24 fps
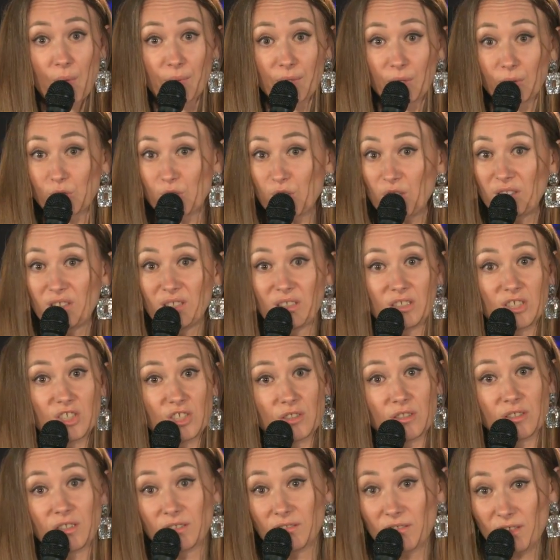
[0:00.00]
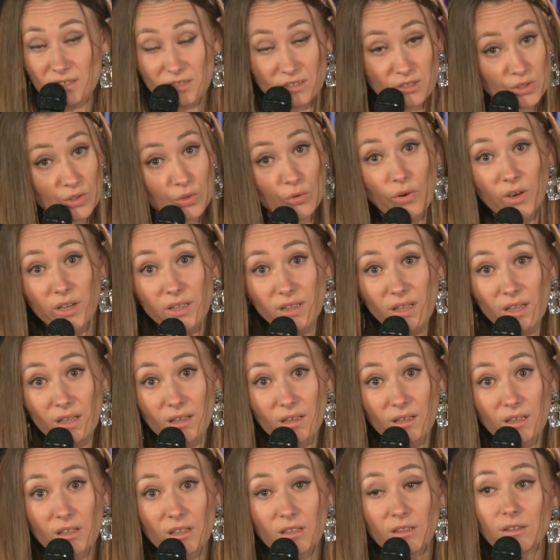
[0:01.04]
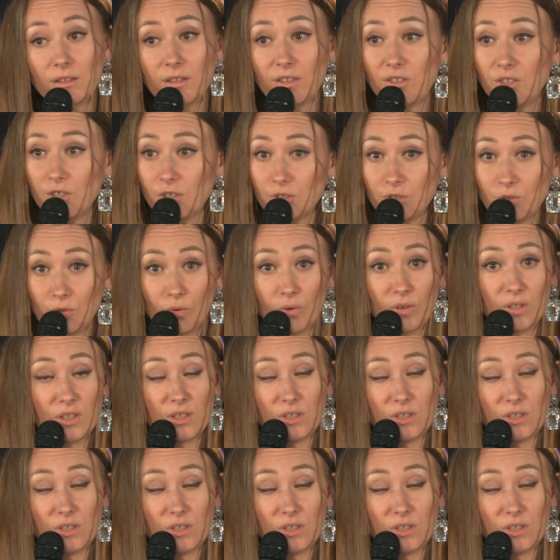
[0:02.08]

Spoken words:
There is no country that can receive you.